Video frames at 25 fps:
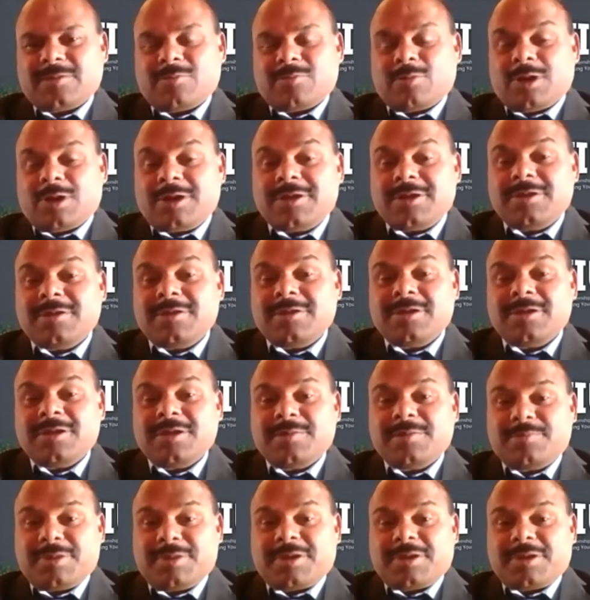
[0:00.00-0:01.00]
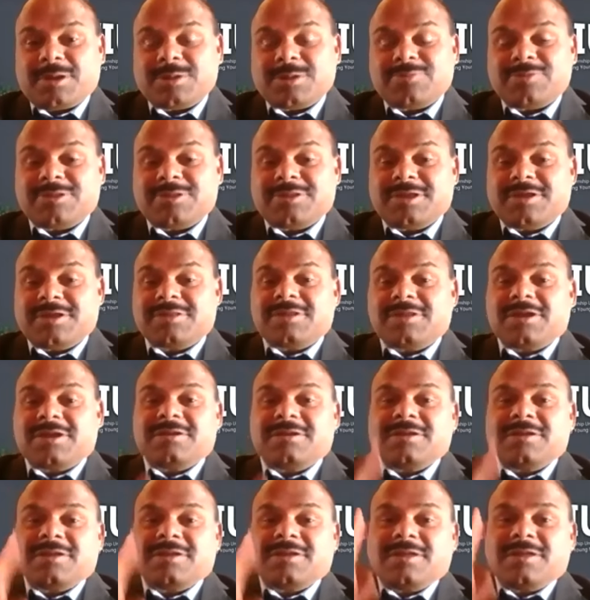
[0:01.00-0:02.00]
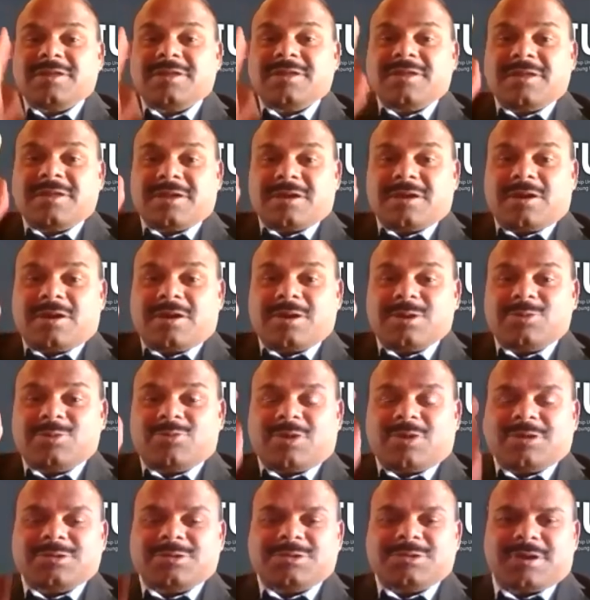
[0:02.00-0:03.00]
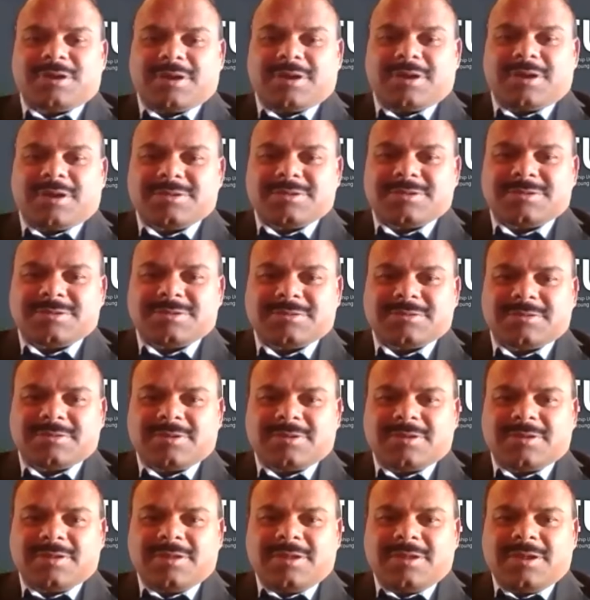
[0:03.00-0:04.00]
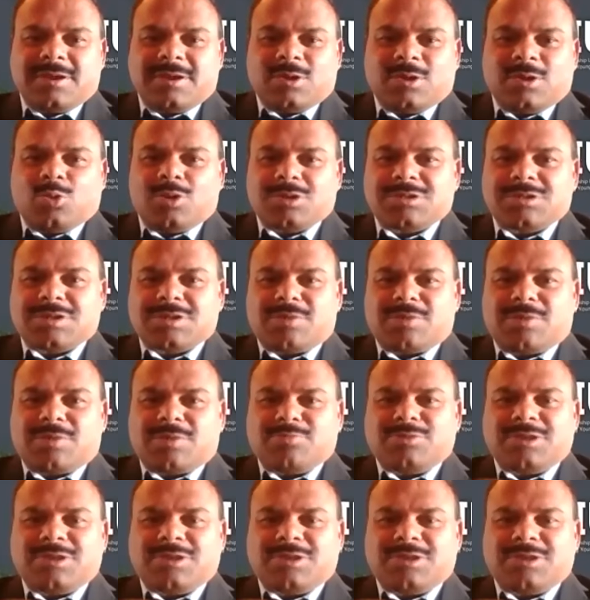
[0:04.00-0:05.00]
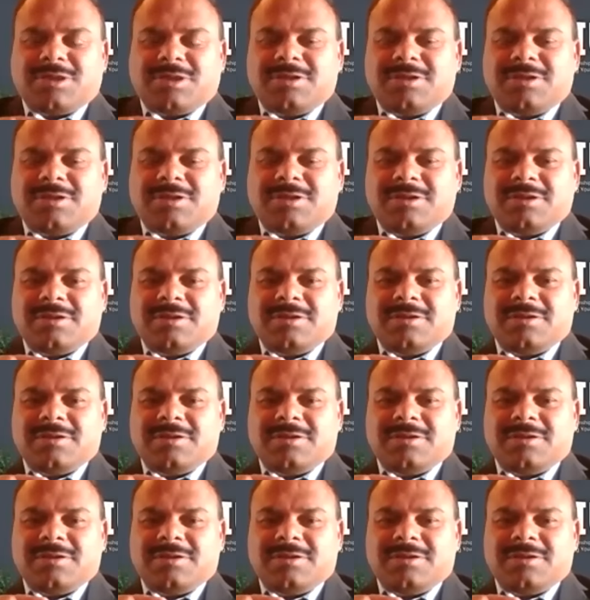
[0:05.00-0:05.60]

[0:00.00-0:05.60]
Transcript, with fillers: Why? Because we think that God is watching us, doing something